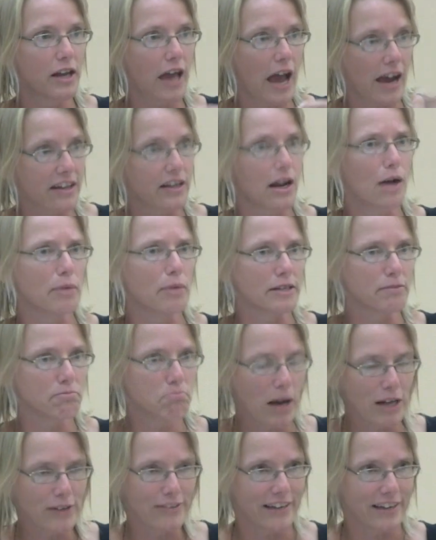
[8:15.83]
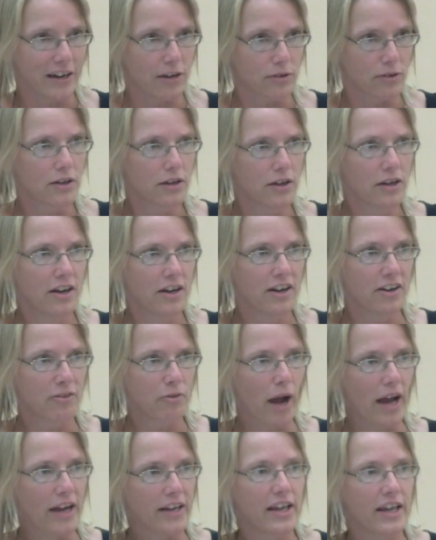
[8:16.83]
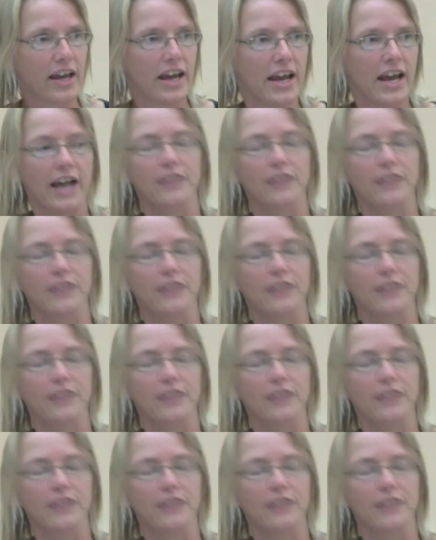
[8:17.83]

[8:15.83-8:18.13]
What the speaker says: economic meltdown, right?